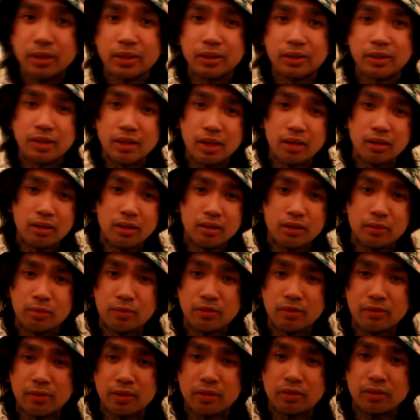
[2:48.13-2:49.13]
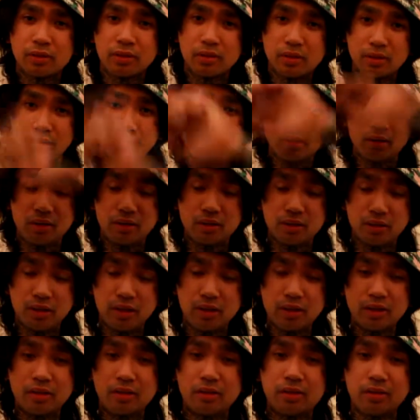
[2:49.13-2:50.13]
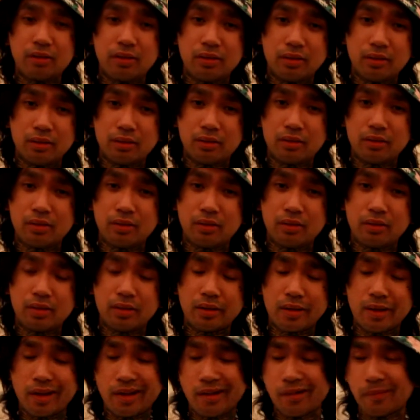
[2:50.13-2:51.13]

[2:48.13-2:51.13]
but now let's move on to the sneakers.